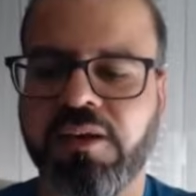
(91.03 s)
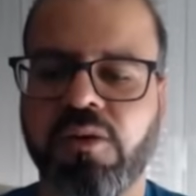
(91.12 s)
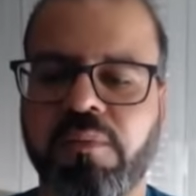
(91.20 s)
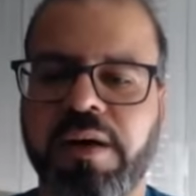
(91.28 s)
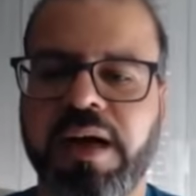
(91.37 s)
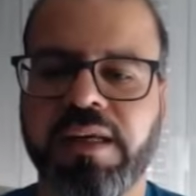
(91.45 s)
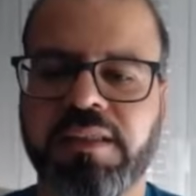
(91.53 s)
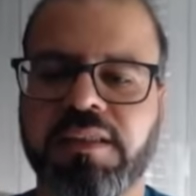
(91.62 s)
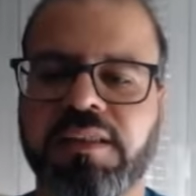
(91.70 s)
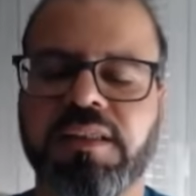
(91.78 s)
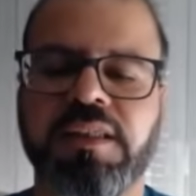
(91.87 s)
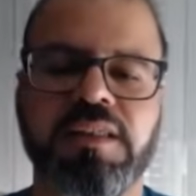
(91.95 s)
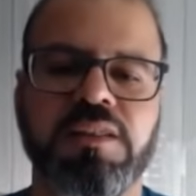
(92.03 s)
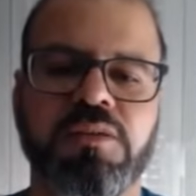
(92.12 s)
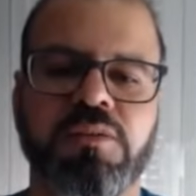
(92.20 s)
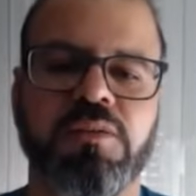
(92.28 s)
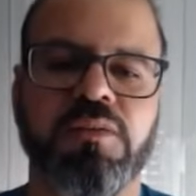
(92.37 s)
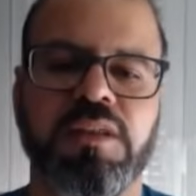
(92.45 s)
back
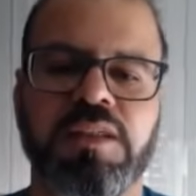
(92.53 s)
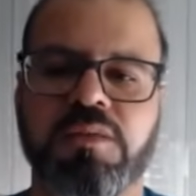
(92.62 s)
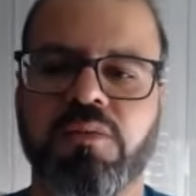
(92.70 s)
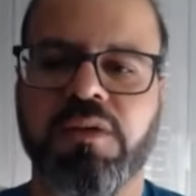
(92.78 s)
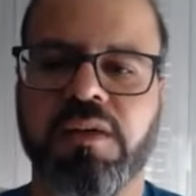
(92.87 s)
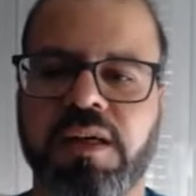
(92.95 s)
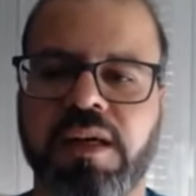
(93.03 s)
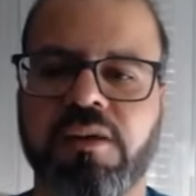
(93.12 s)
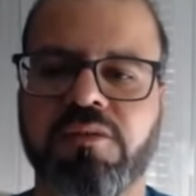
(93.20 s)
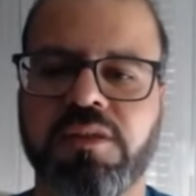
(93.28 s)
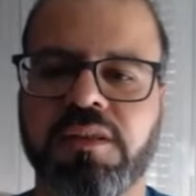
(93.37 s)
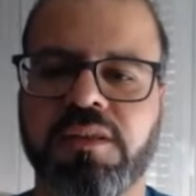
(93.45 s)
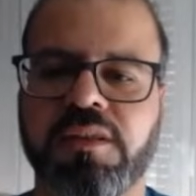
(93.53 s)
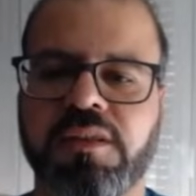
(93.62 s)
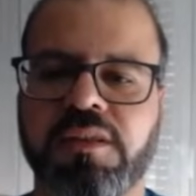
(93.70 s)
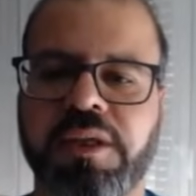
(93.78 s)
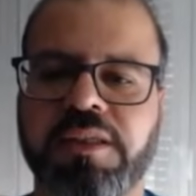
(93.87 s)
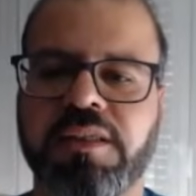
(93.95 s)
into this word cloud
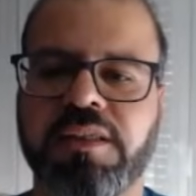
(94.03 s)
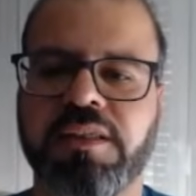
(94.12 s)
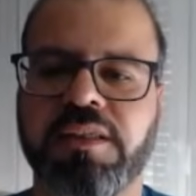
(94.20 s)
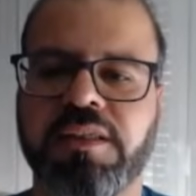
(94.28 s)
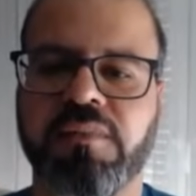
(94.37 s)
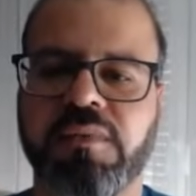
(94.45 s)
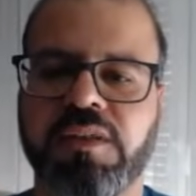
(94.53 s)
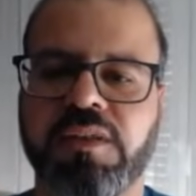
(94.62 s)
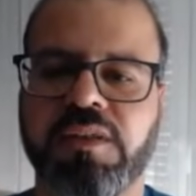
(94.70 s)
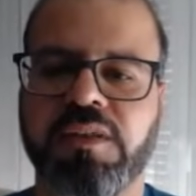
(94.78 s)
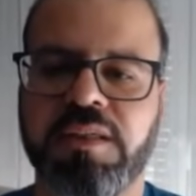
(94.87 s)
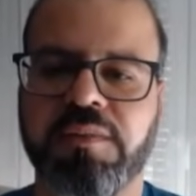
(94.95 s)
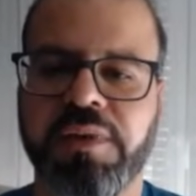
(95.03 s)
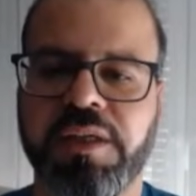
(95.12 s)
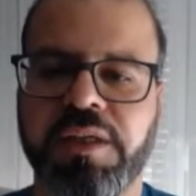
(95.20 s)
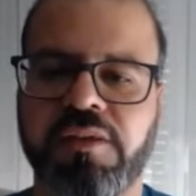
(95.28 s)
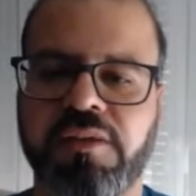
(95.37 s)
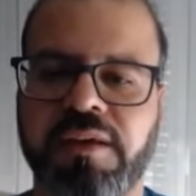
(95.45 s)
template. Okay, simply
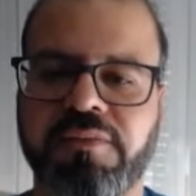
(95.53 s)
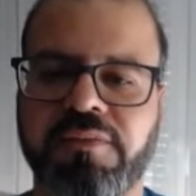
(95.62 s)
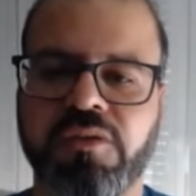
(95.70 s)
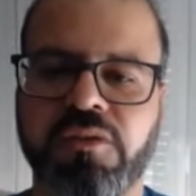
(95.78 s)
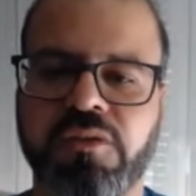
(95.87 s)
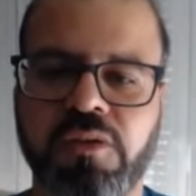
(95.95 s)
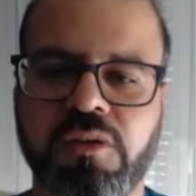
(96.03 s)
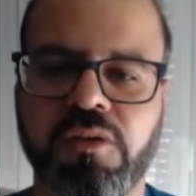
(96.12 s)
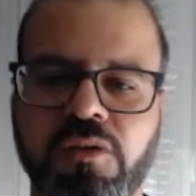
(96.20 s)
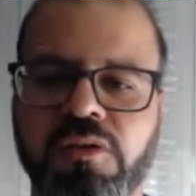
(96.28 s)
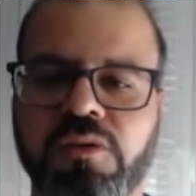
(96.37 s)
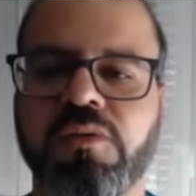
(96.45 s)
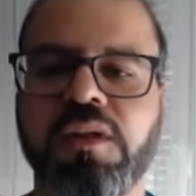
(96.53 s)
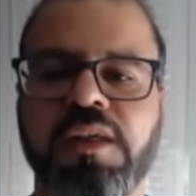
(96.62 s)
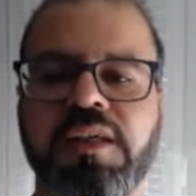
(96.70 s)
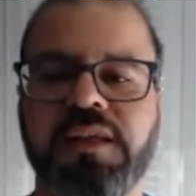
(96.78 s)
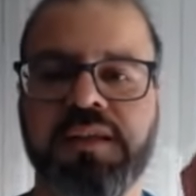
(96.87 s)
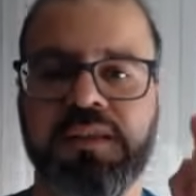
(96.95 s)
you have to go to
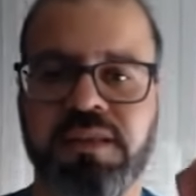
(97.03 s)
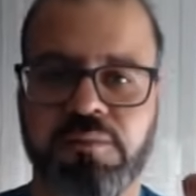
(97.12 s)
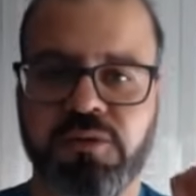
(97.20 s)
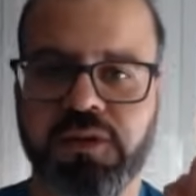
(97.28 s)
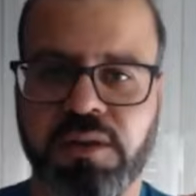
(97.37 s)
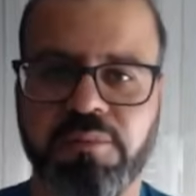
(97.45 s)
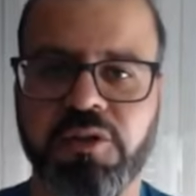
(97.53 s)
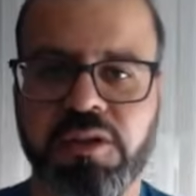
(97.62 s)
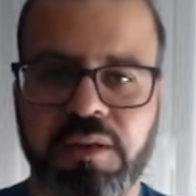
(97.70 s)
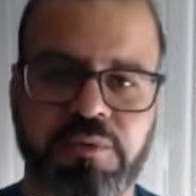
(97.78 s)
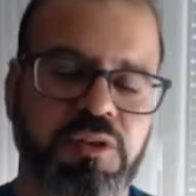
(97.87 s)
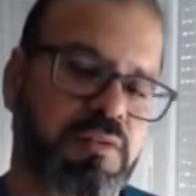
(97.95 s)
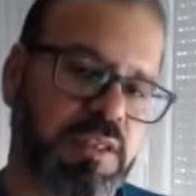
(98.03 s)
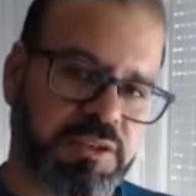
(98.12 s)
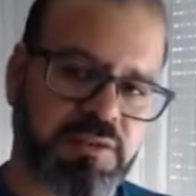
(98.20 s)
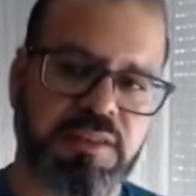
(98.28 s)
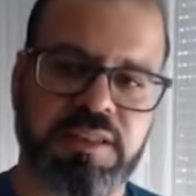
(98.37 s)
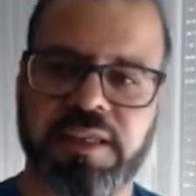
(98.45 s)
www, I
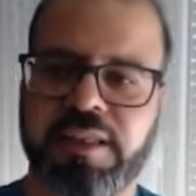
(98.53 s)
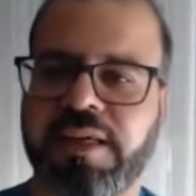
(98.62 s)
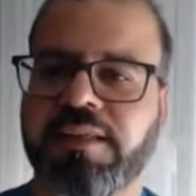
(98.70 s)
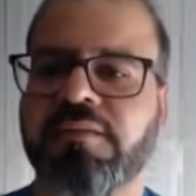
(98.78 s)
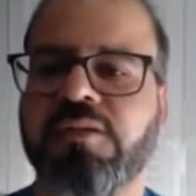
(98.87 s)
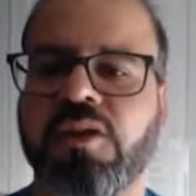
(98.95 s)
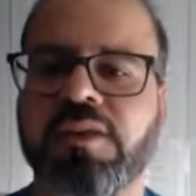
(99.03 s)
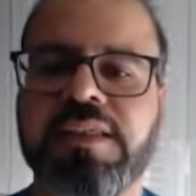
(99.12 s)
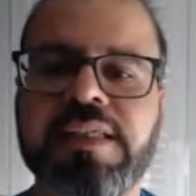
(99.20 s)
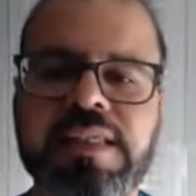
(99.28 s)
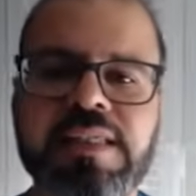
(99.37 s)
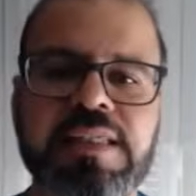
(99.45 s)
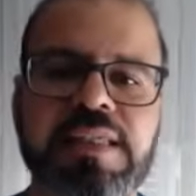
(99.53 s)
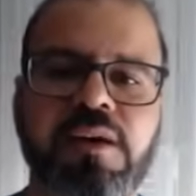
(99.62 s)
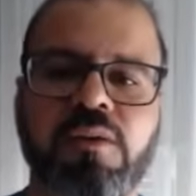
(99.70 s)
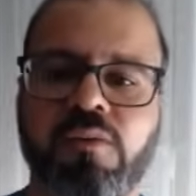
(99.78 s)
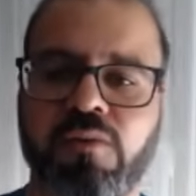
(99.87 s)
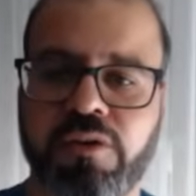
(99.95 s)
shouldn't say that,
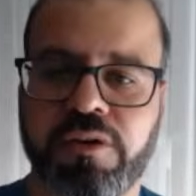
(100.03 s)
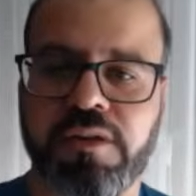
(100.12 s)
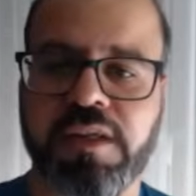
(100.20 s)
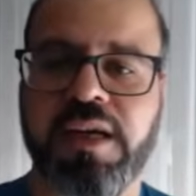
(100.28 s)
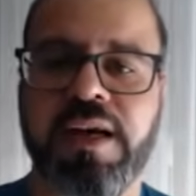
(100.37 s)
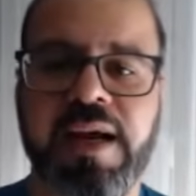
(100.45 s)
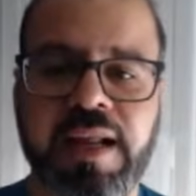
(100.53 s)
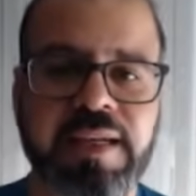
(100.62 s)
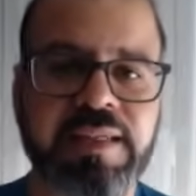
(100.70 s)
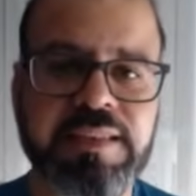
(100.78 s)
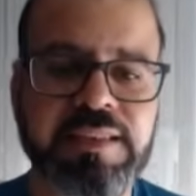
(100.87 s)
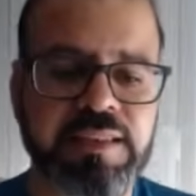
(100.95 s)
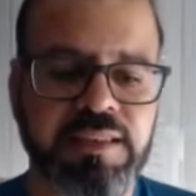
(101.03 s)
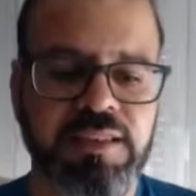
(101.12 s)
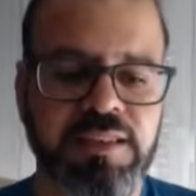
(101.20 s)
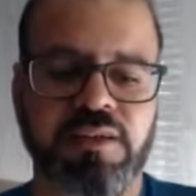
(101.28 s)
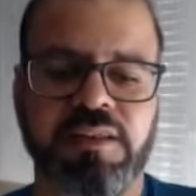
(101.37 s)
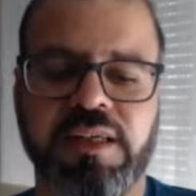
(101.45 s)

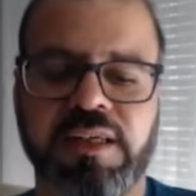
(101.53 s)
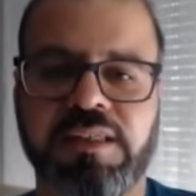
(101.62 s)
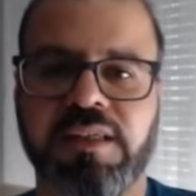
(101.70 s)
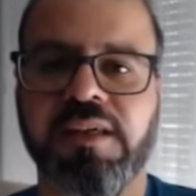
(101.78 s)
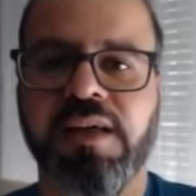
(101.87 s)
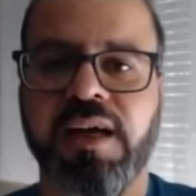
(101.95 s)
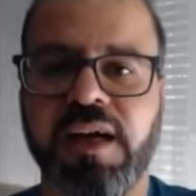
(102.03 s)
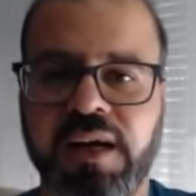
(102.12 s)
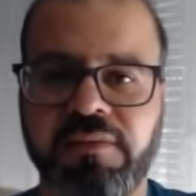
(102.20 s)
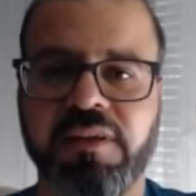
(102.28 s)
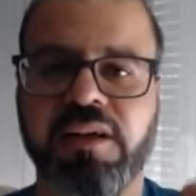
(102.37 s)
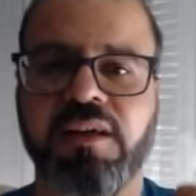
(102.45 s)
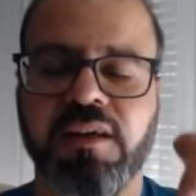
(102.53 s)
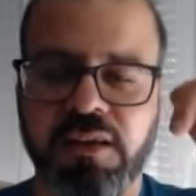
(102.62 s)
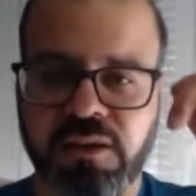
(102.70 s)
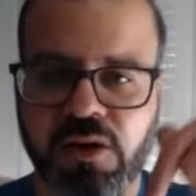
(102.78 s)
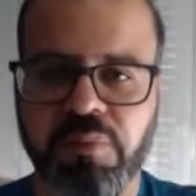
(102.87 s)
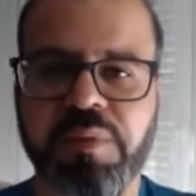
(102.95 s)
.edwordle.net. I will
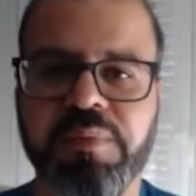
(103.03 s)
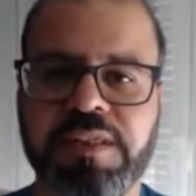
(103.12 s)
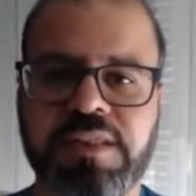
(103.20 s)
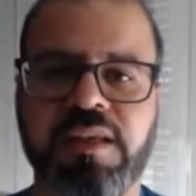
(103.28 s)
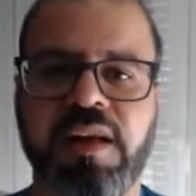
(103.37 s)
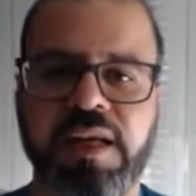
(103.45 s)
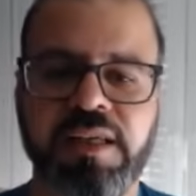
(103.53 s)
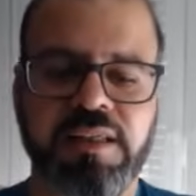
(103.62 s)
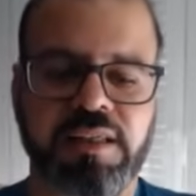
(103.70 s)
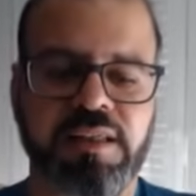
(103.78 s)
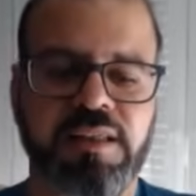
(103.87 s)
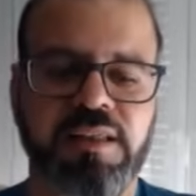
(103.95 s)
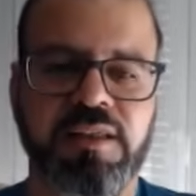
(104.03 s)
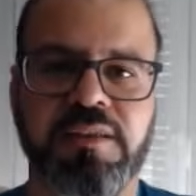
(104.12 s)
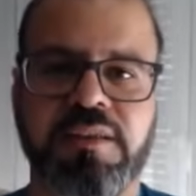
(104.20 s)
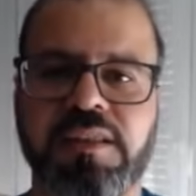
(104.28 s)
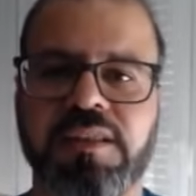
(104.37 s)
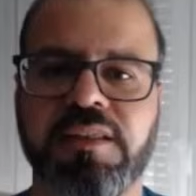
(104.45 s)
copy paste the link in
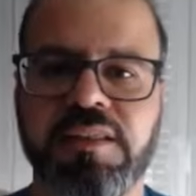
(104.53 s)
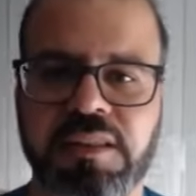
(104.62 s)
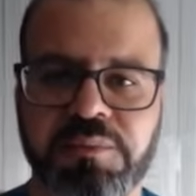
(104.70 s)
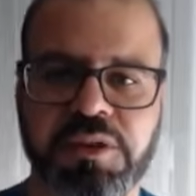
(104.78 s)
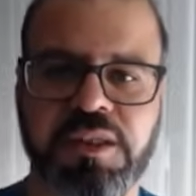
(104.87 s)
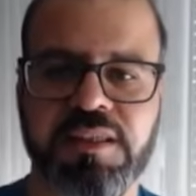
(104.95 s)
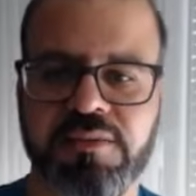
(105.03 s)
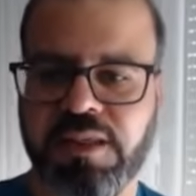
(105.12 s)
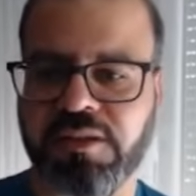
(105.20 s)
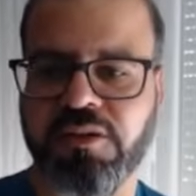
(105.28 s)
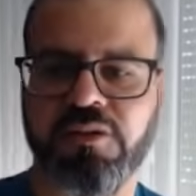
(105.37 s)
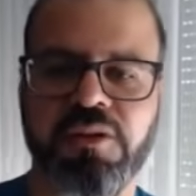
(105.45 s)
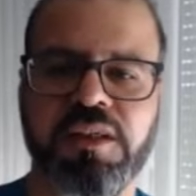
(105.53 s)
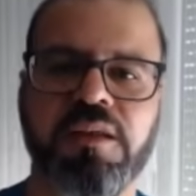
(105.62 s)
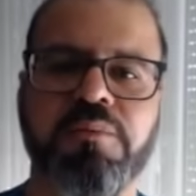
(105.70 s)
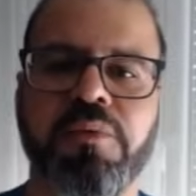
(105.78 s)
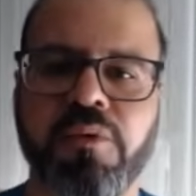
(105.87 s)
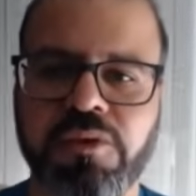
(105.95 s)
the description as well, so you can
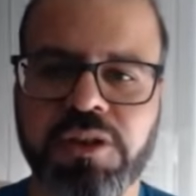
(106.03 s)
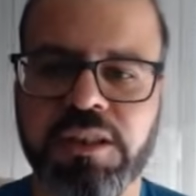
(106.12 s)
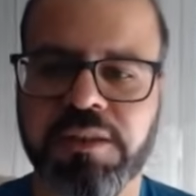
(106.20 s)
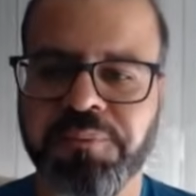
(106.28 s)
approach it.